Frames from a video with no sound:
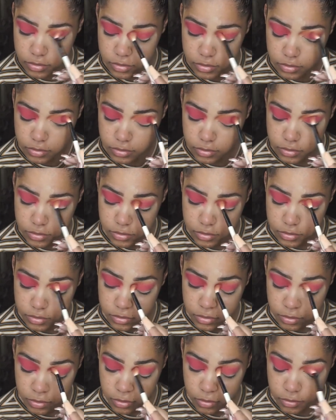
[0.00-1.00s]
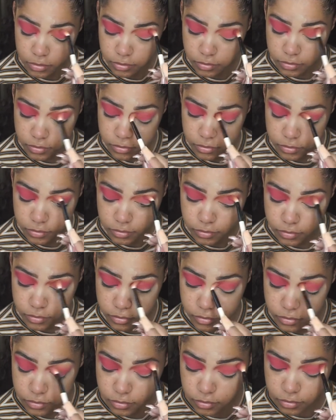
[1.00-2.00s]

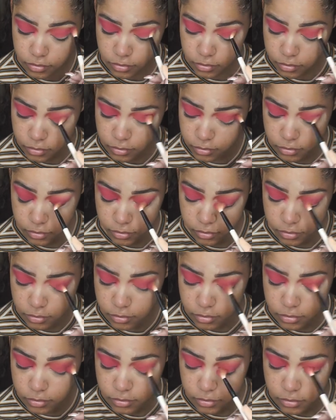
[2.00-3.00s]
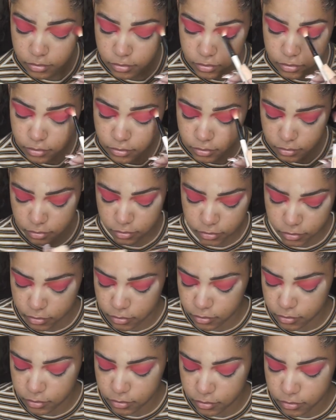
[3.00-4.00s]

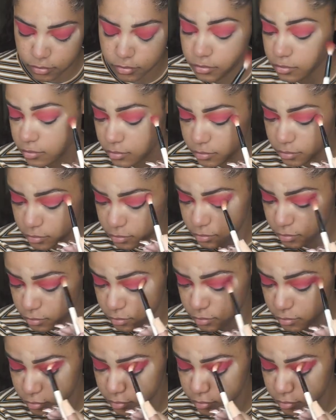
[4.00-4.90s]
[no speech]